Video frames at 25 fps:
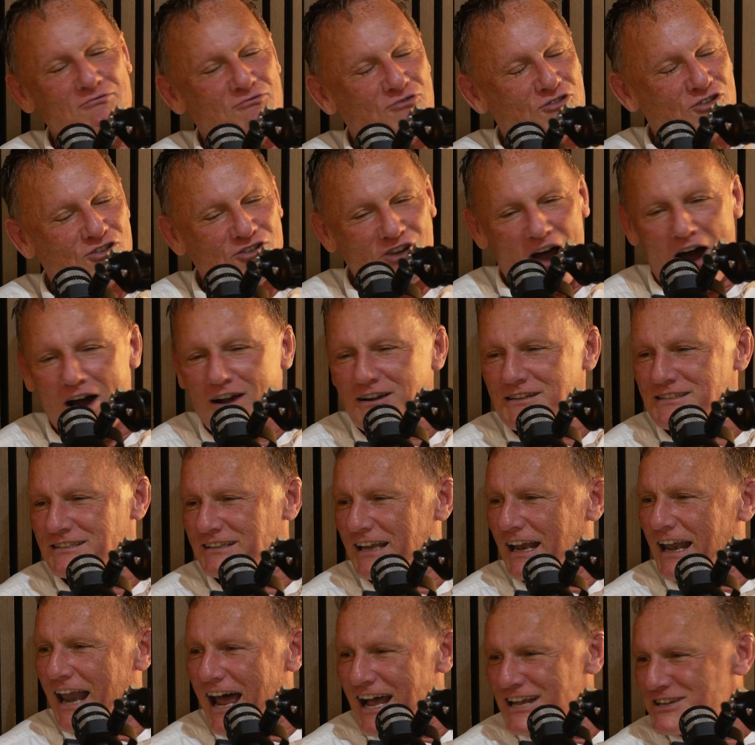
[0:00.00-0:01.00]
socks,
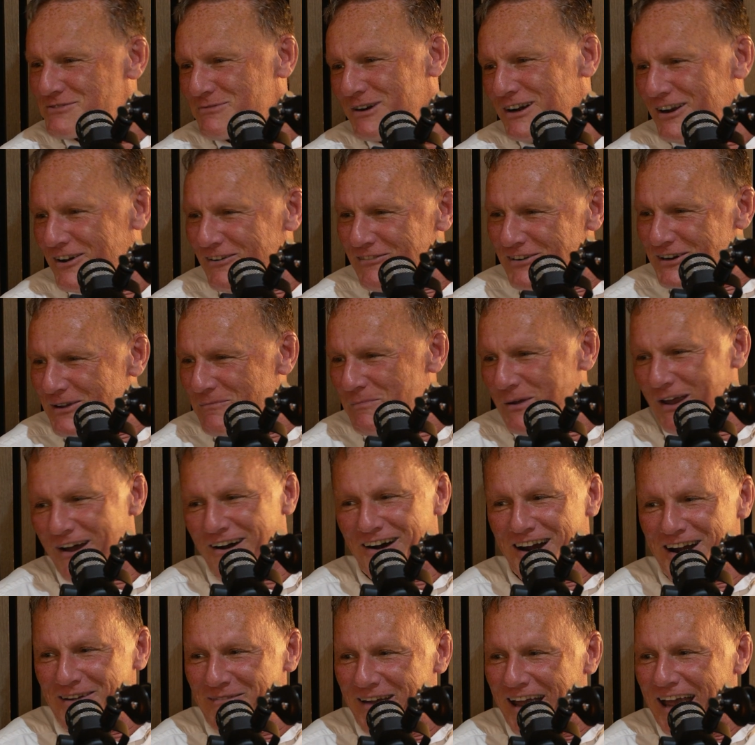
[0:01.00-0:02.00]
and the lads were loving it
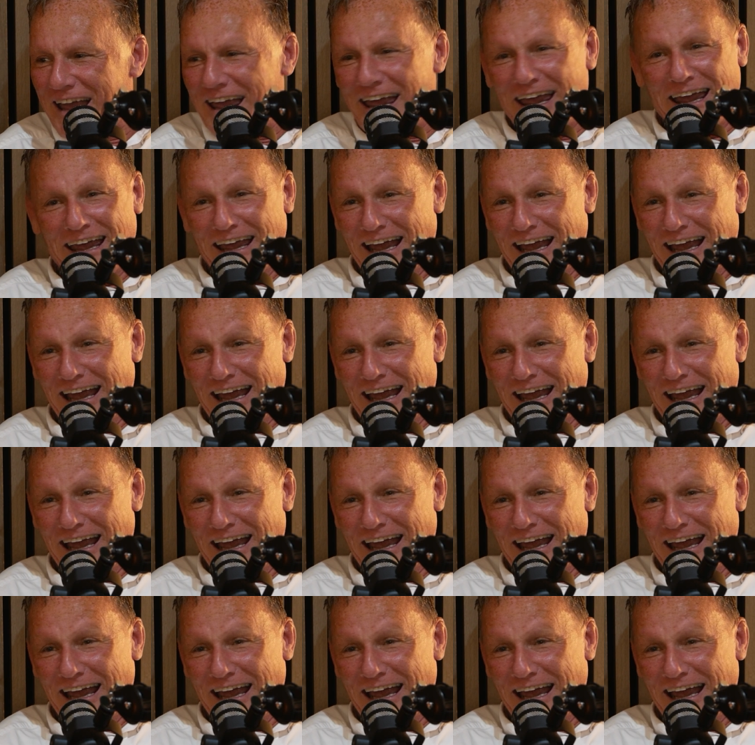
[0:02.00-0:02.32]
behind me.